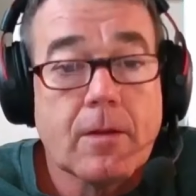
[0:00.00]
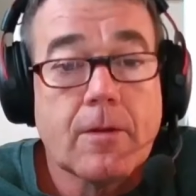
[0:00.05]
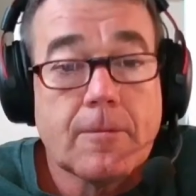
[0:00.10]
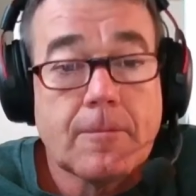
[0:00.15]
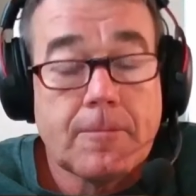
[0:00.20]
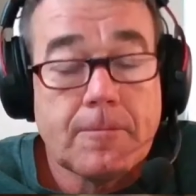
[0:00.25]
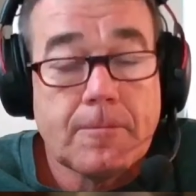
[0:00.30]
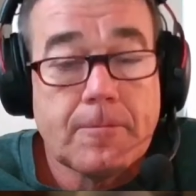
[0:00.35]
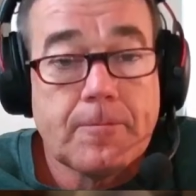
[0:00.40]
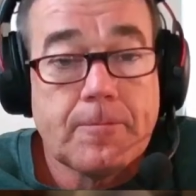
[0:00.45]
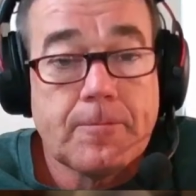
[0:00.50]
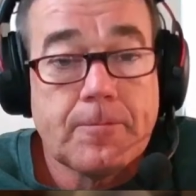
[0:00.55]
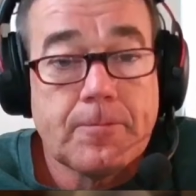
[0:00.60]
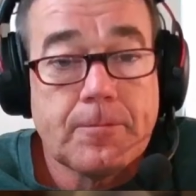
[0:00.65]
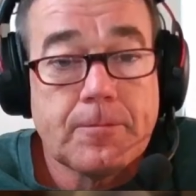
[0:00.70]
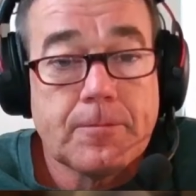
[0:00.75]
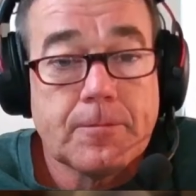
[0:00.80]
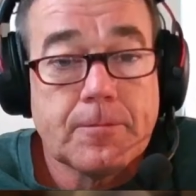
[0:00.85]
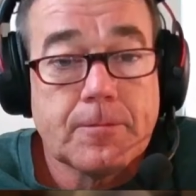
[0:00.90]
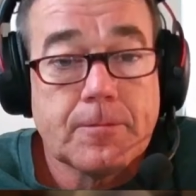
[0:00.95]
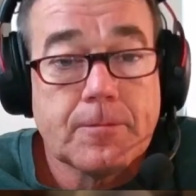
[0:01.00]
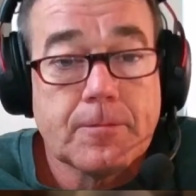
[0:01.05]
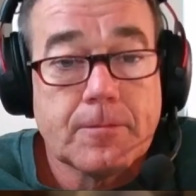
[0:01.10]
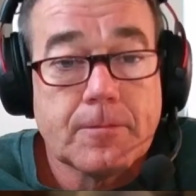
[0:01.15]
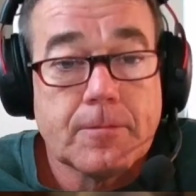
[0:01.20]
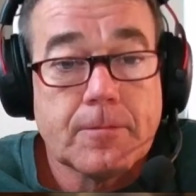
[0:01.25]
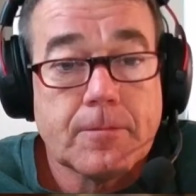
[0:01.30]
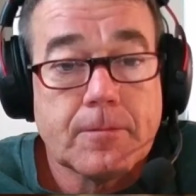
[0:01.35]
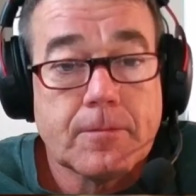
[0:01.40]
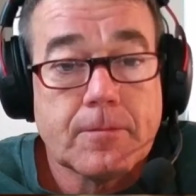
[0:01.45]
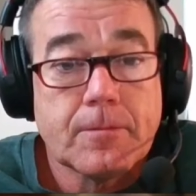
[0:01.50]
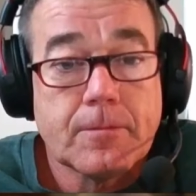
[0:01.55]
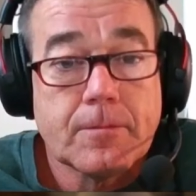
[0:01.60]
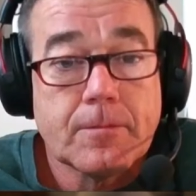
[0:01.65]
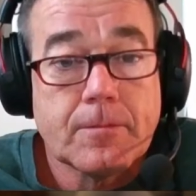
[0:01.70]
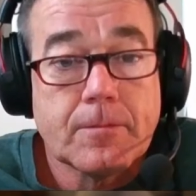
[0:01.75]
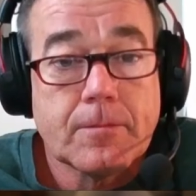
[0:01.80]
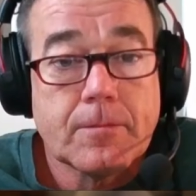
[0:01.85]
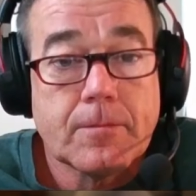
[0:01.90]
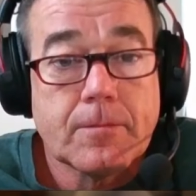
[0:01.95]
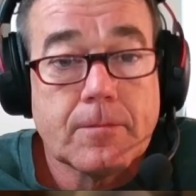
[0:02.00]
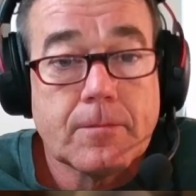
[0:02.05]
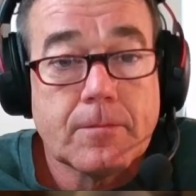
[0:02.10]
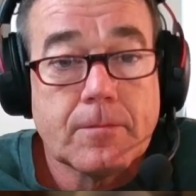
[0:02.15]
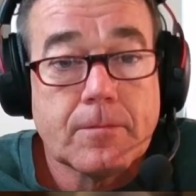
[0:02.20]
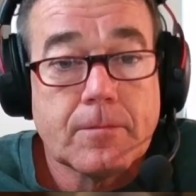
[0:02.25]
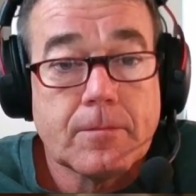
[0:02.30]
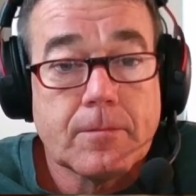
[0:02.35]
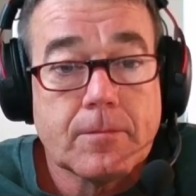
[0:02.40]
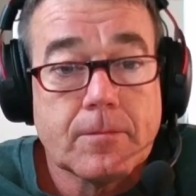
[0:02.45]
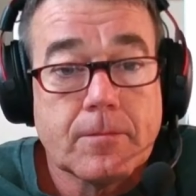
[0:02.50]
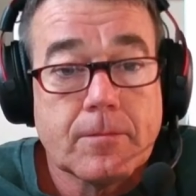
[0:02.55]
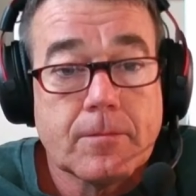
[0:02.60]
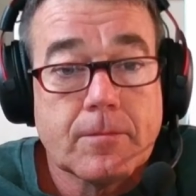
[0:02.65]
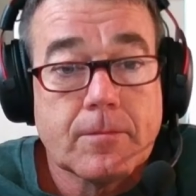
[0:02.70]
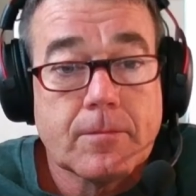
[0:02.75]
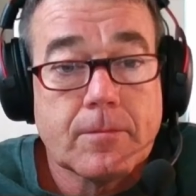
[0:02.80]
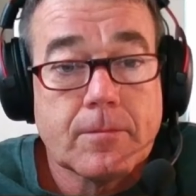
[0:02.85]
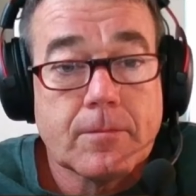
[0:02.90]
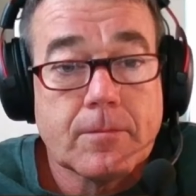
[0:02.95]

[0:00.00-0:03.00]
(silent)